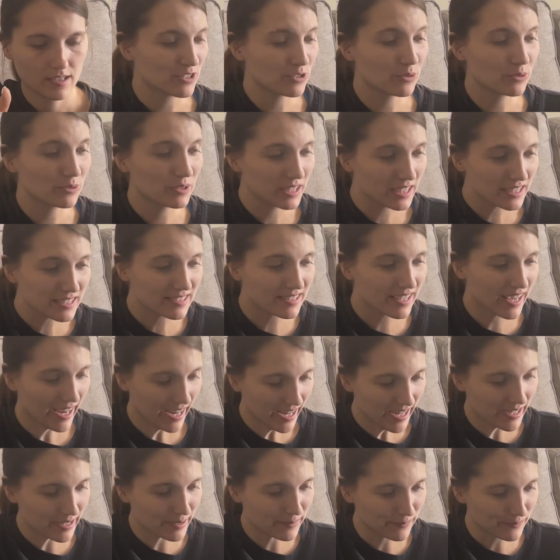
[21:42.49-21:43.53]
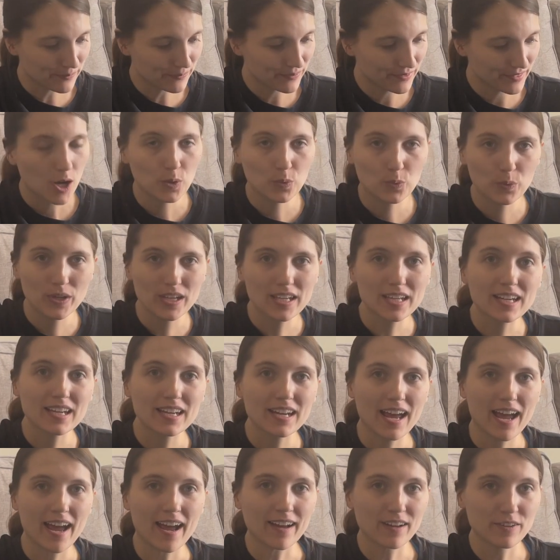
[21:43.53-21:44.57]
So these came a week
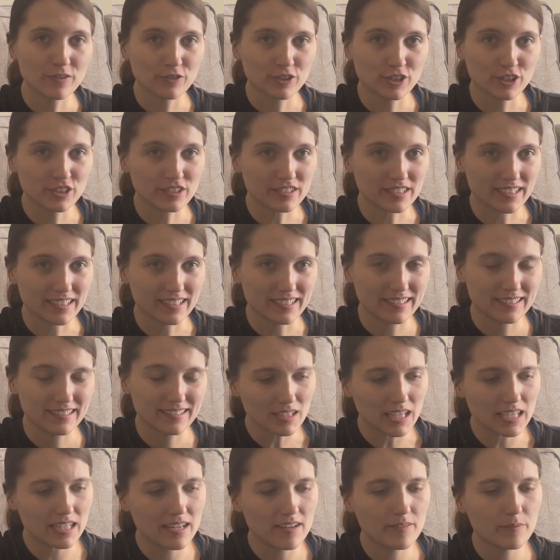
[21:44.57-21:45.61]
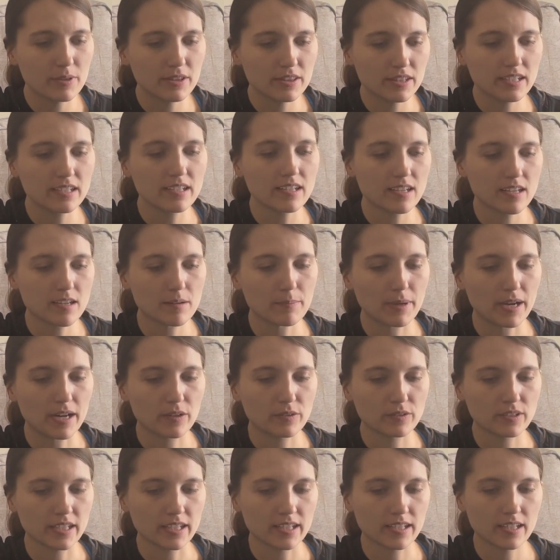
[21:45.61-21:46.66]
and a half early. And I've been thinking
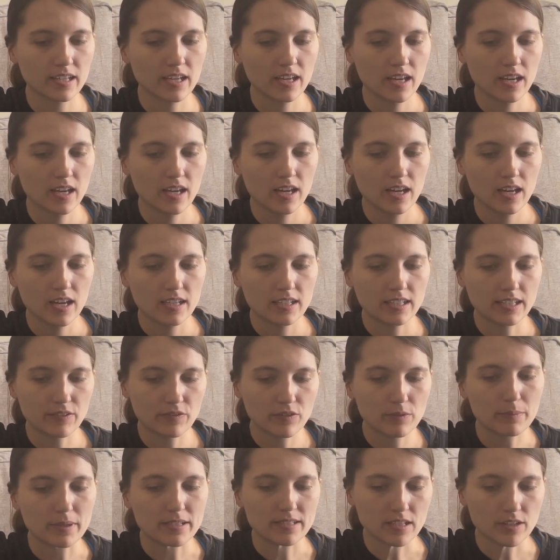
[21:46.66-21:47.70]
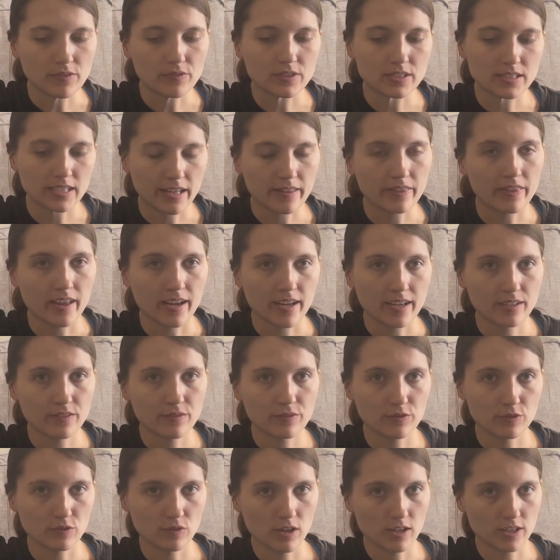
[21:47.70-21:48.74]
about like giving myself a deadline
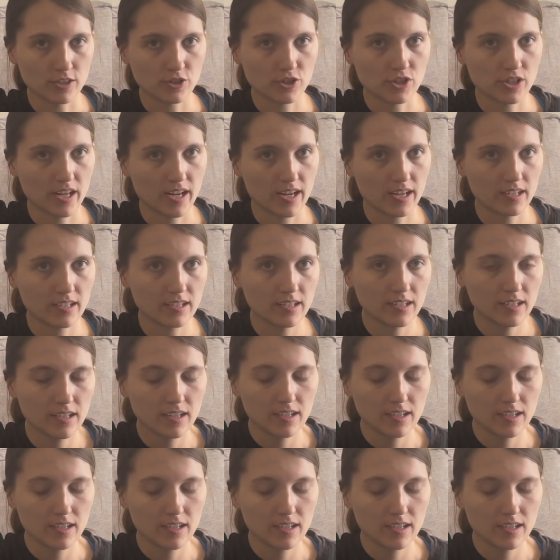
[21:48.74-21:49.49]
for launch day.